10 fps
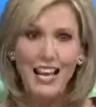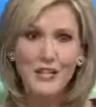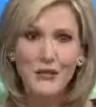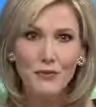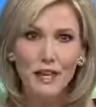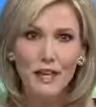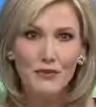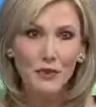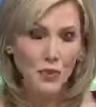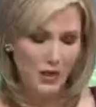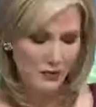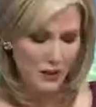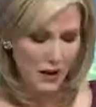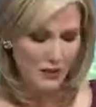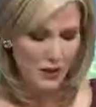And don't forget, everyone, if you
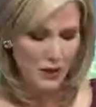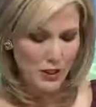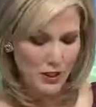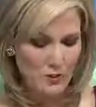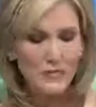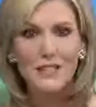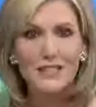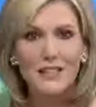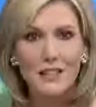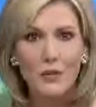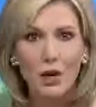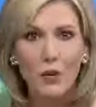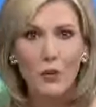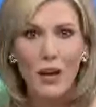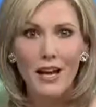have any questions, please send them our
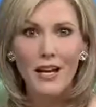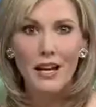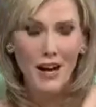way.